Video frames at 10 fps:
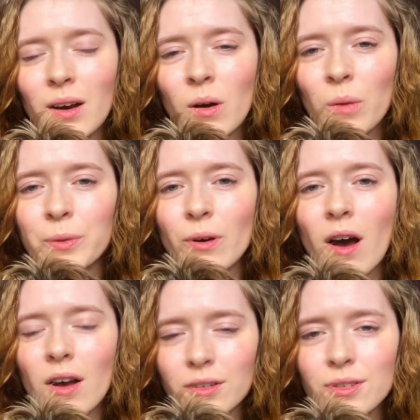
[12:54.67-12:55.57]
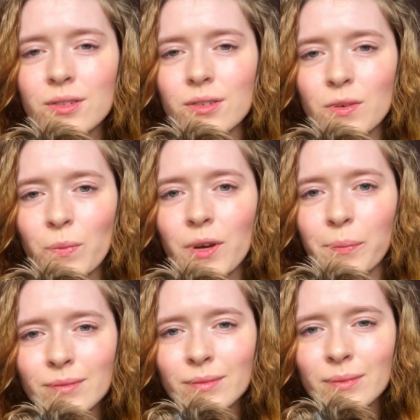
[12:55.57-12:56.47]
I hope you understood
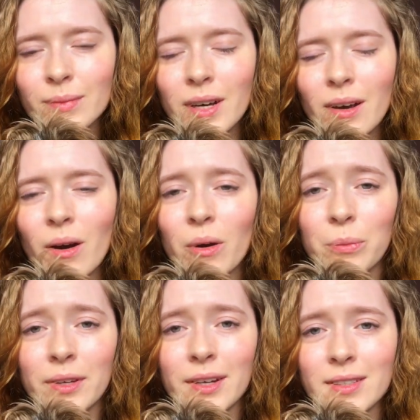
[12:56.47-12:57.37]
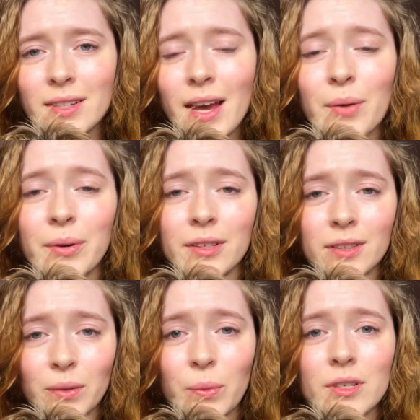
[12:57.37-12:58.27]
me. I hope that
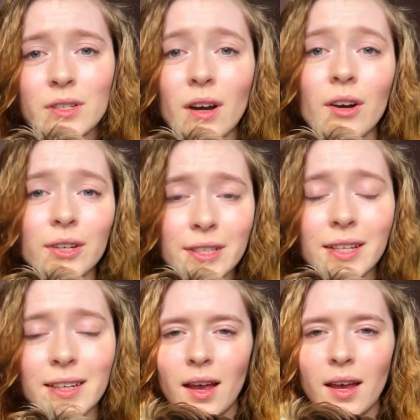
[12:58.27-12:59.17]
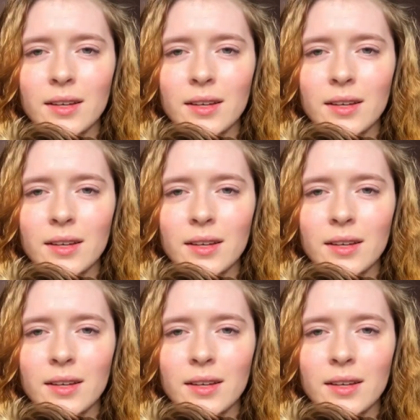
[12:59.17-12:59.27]
everything was correctly,